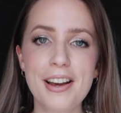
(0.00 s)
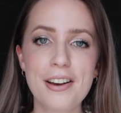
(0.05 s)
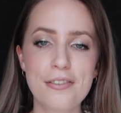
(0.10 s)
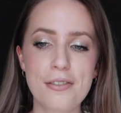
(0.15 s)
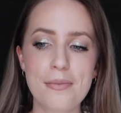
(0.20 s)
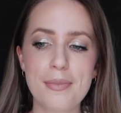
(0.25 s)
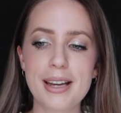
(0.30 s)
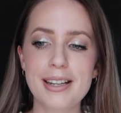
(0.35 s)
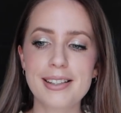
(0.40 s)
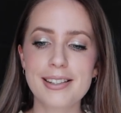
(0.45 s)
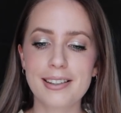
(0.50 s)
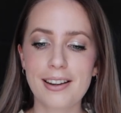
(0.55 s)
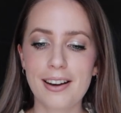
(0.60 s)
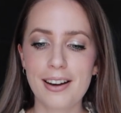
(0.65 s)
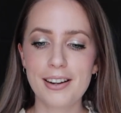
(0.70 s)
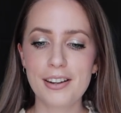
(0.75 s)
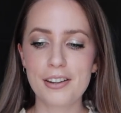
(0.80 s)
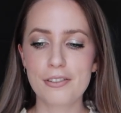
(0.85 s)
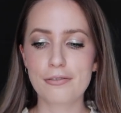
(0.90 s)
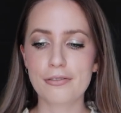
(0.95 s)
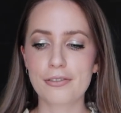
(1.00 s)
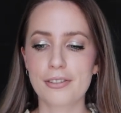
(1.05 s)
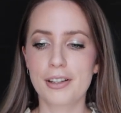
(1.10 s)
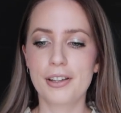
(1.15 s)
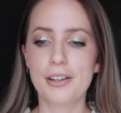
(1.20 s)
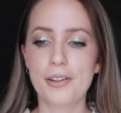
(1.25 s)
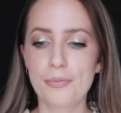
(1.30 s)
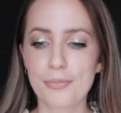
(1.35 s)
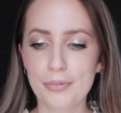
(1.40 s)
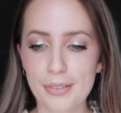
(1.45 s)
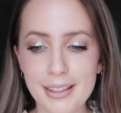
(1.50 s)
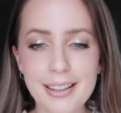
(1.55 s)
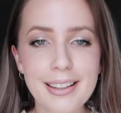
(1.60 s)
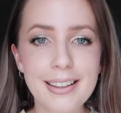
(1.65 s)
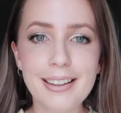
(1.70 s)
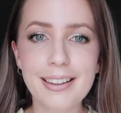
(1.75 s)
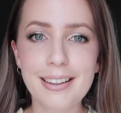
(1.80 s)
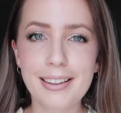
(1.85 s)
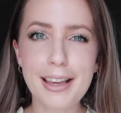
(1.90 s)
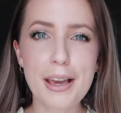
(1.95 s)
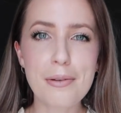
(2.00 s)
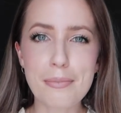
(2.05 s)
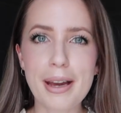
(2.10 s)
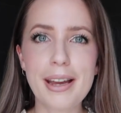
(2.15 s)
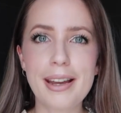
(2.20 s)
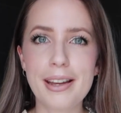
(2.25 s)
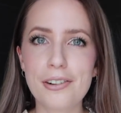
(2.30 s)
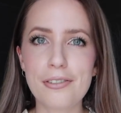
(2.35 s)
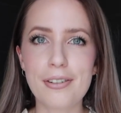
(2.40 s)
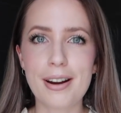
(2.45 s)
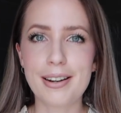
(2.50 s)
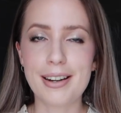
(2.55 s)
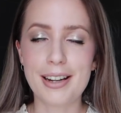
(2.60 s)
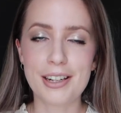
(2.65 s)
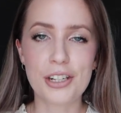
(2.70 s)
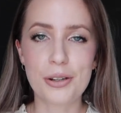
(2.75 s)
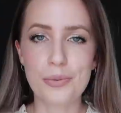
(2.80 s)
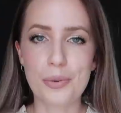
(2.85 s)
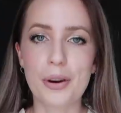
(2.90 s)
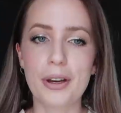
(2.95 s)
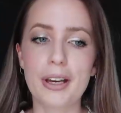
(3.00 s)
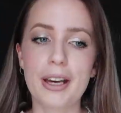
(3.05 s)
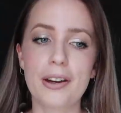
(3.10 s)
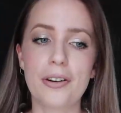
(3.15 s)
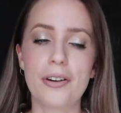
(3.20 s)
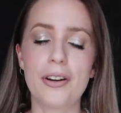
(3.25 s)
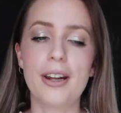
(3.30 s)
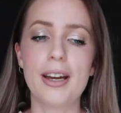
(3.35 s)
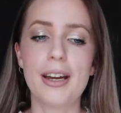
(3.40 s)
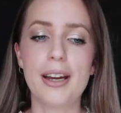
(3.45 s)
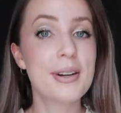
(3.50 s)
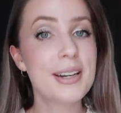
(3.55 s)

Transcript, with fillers: for me to kind of get my head around actually working on it.